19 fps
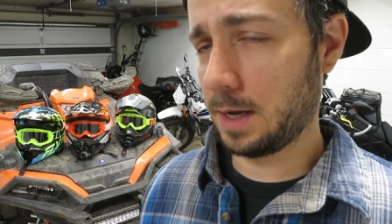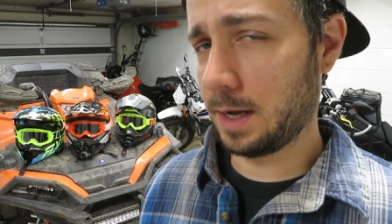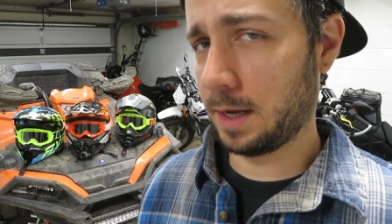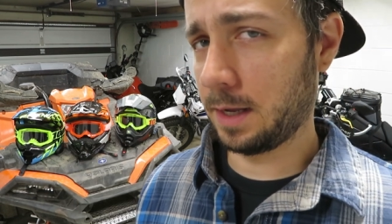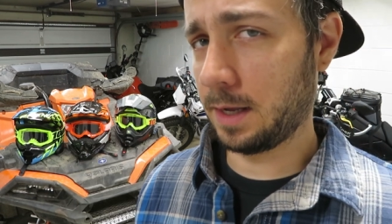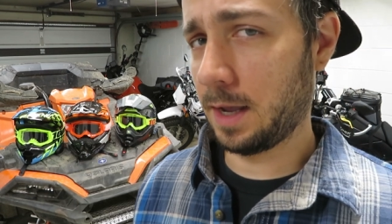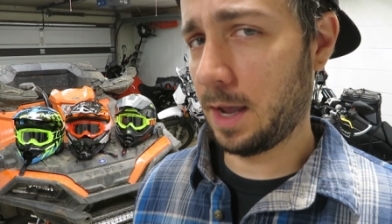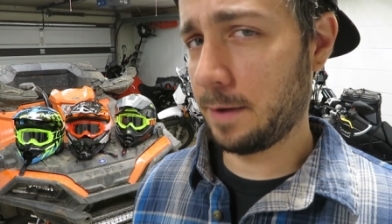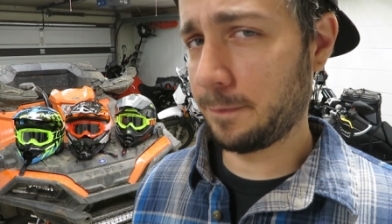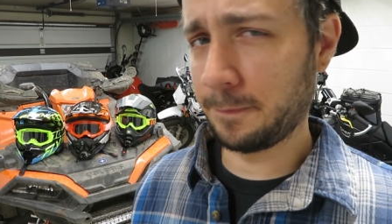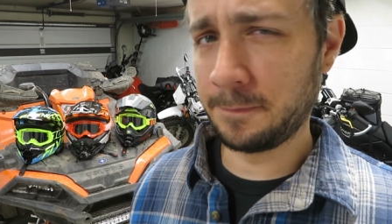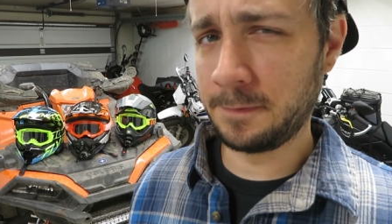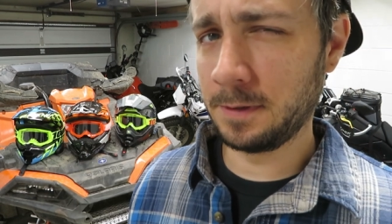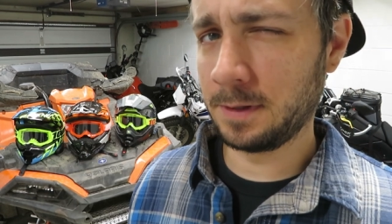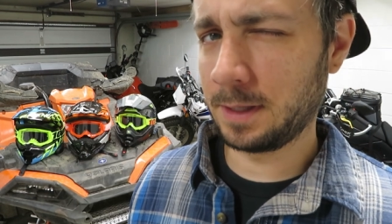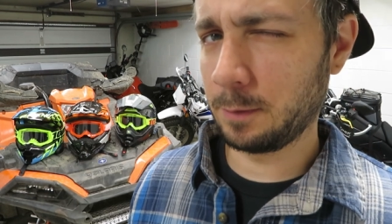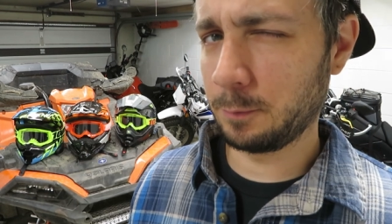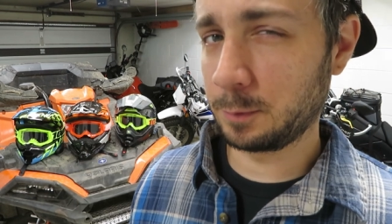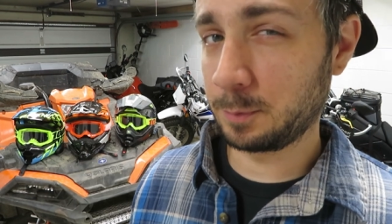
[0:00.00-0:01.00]
I have a
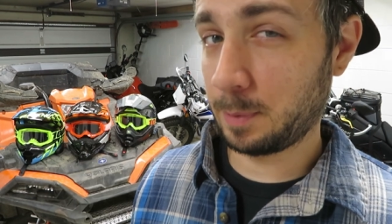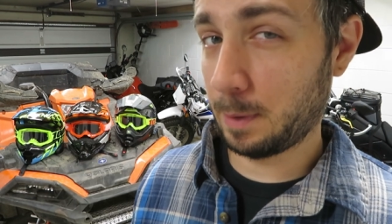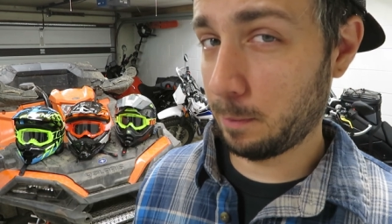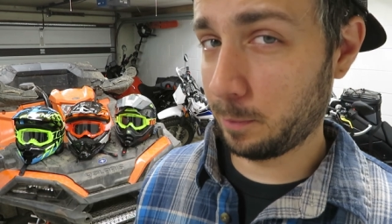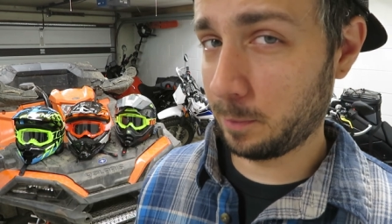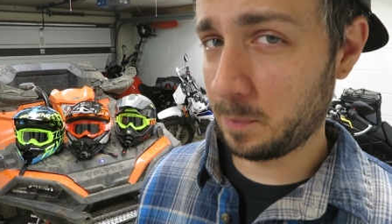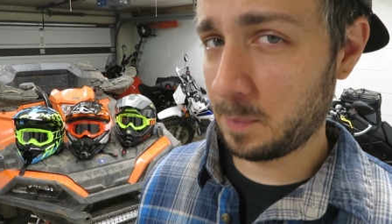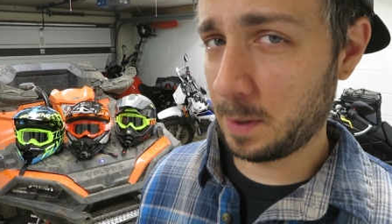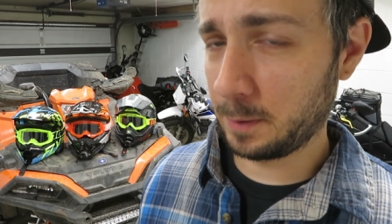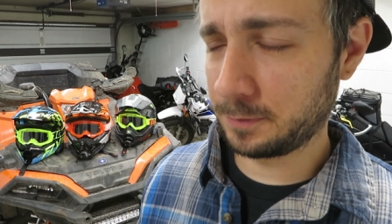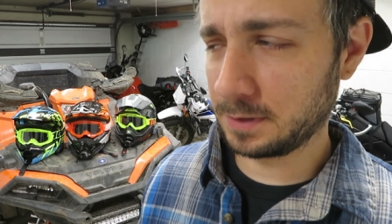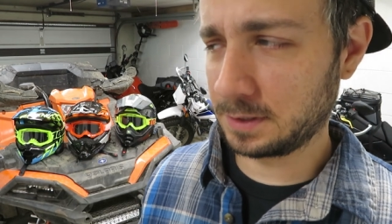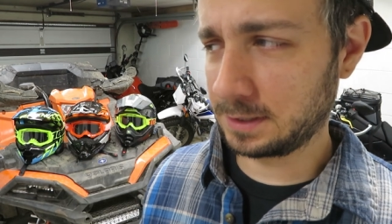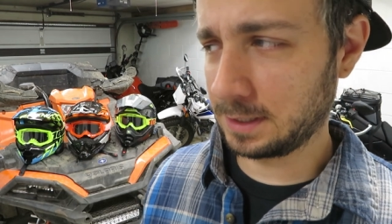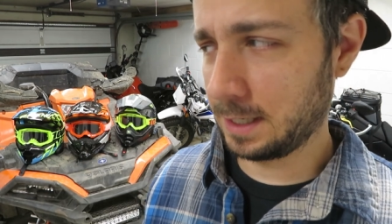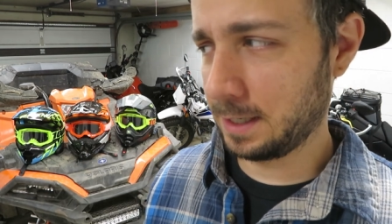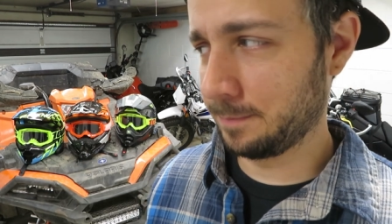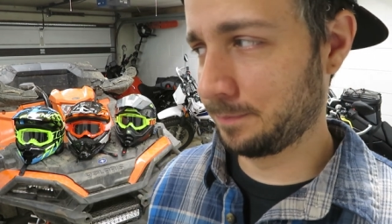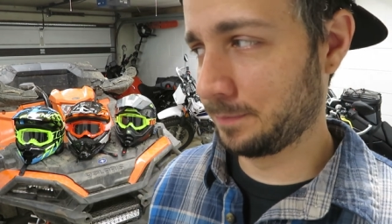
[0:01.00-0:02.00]
feeling it was probably about the
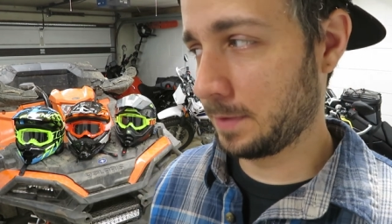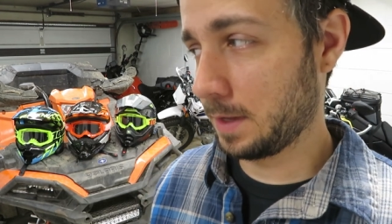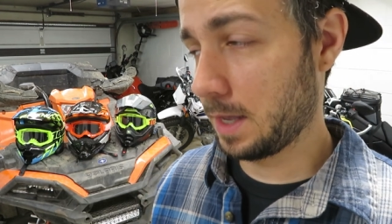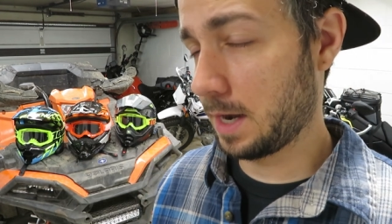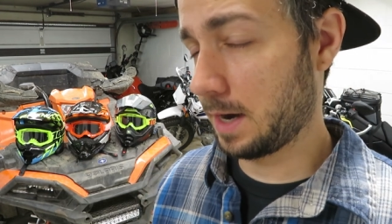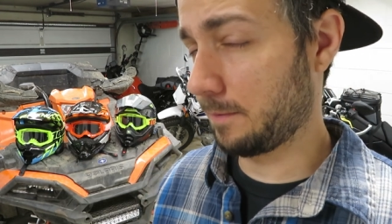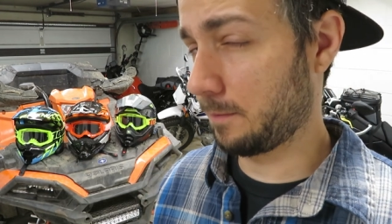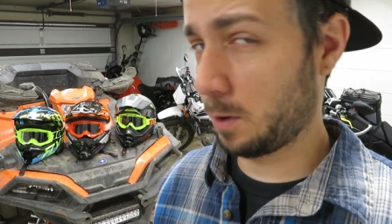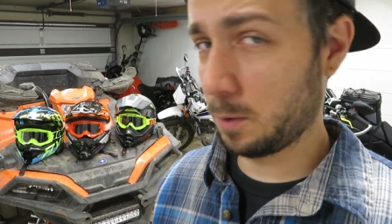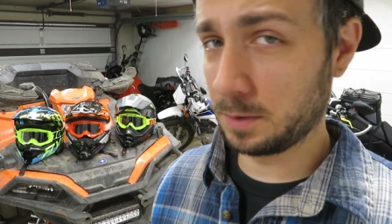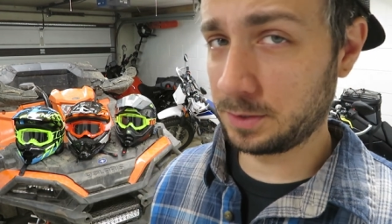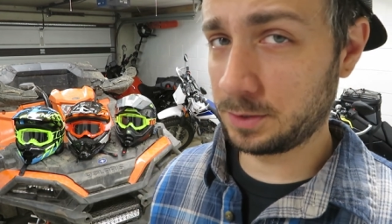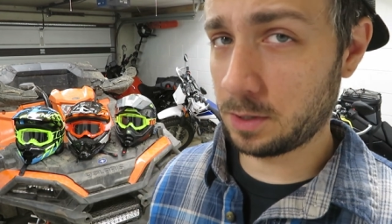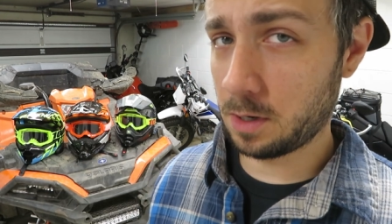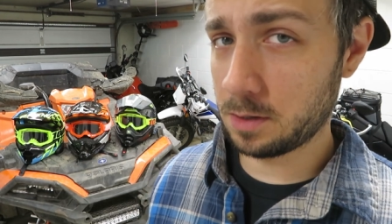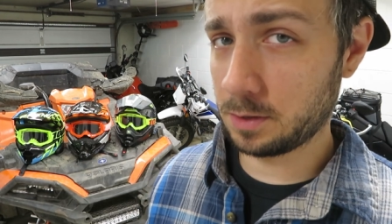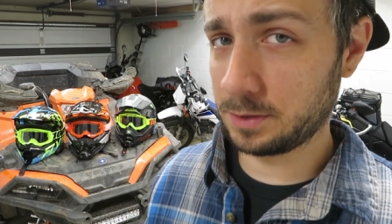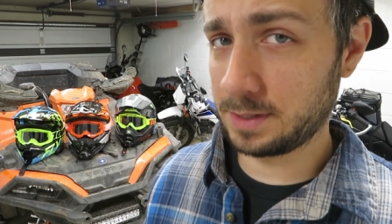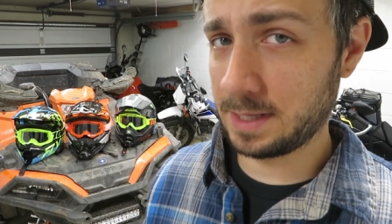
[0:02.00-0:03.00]
same, and I've always
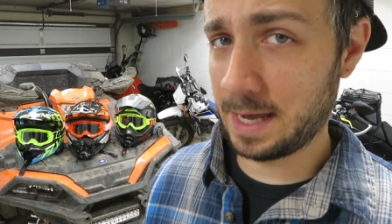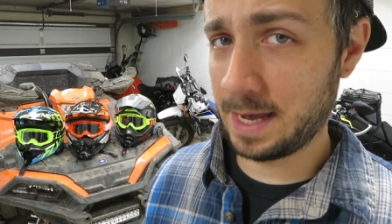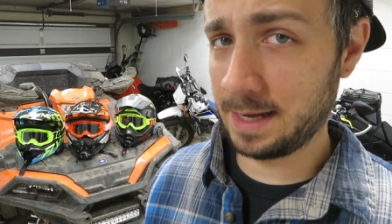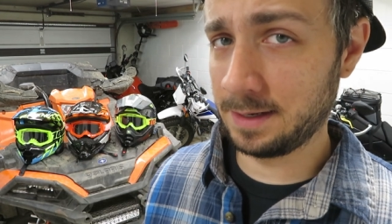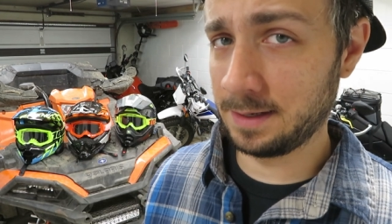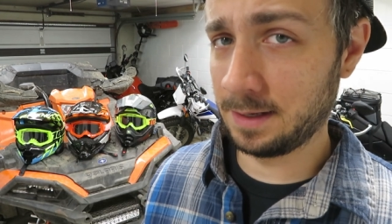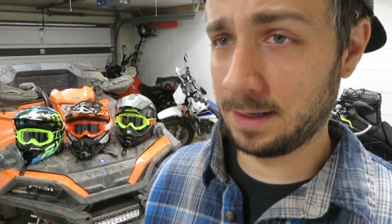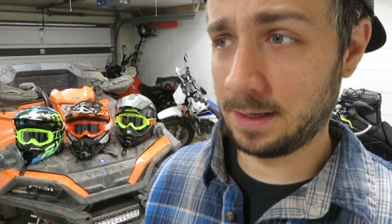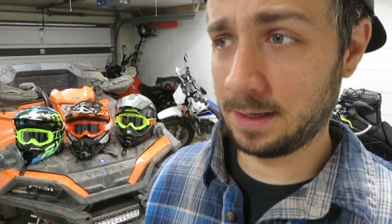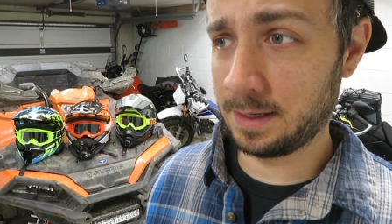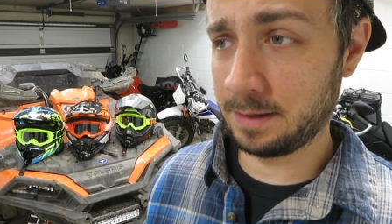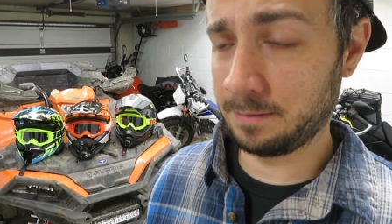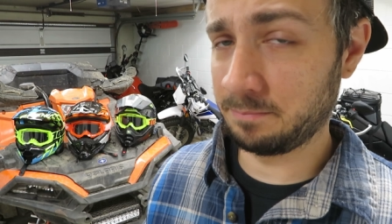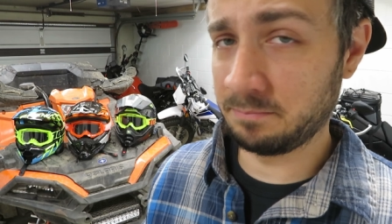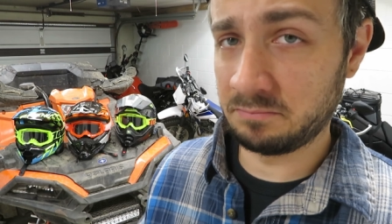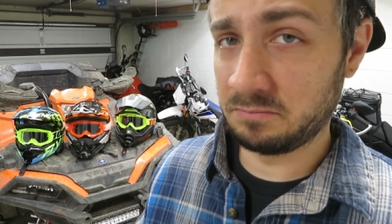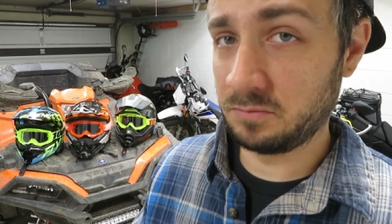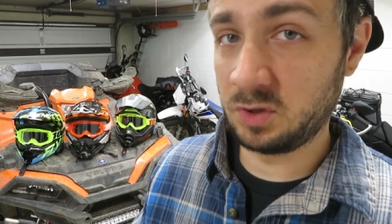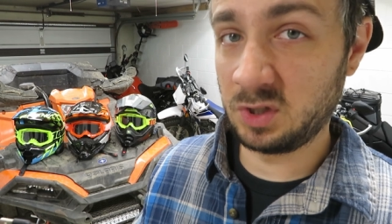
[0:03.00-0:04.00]
charged that
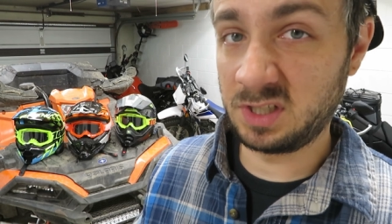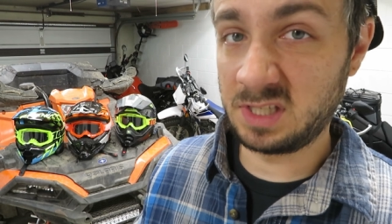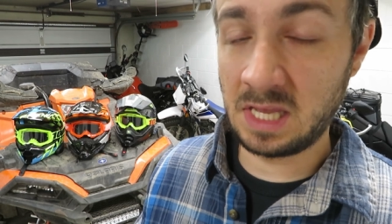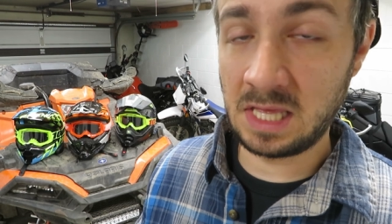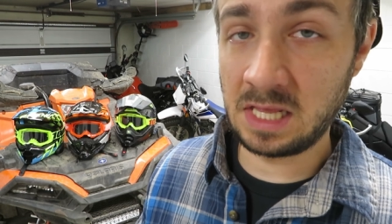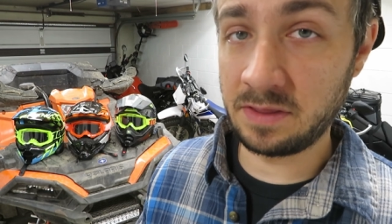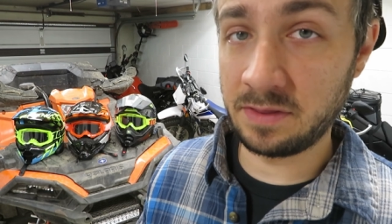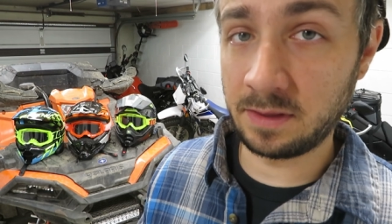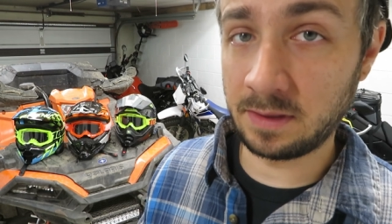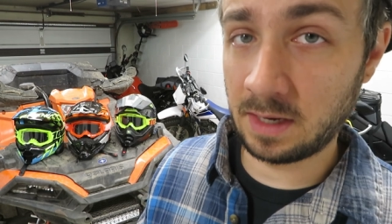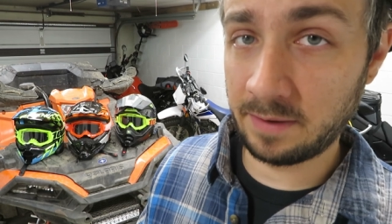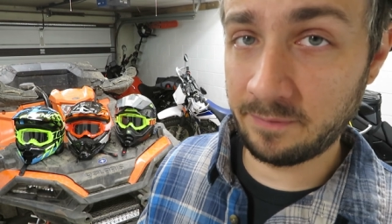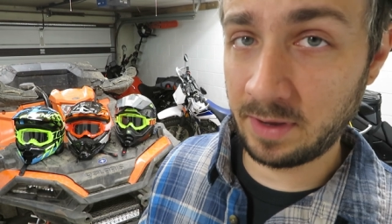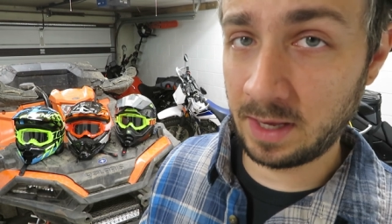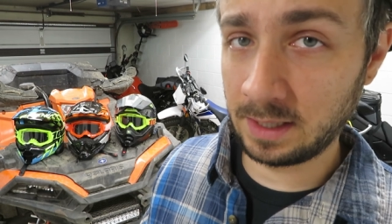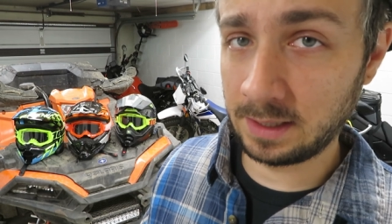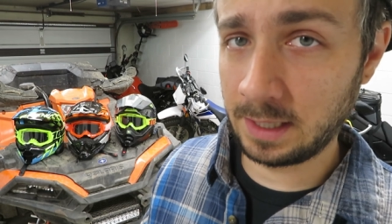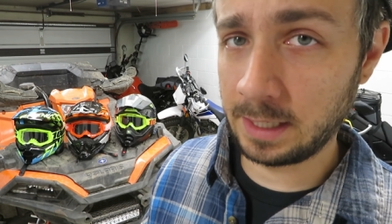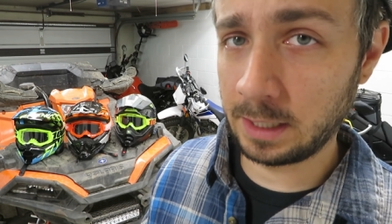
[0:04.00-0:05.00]
on just anything that I've
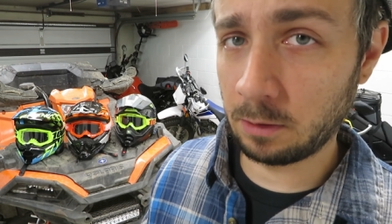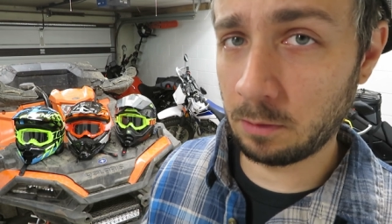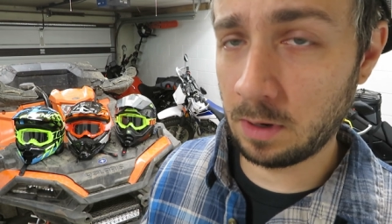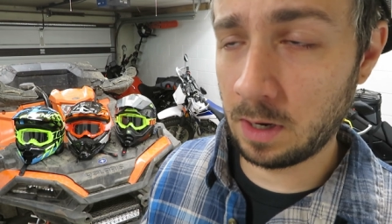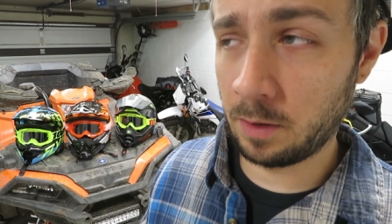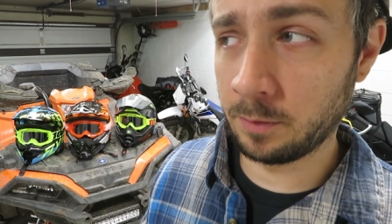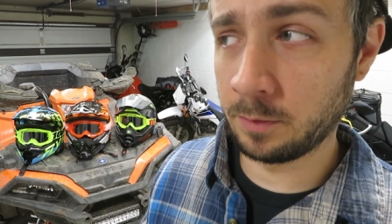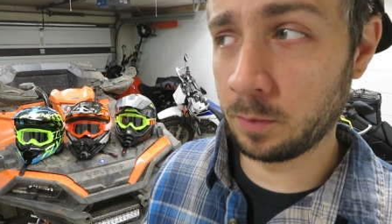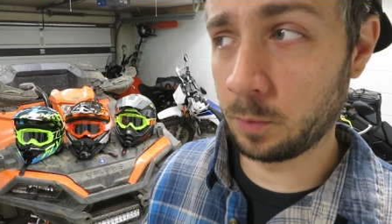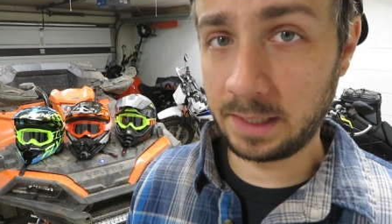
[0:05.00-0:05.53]
had laying around.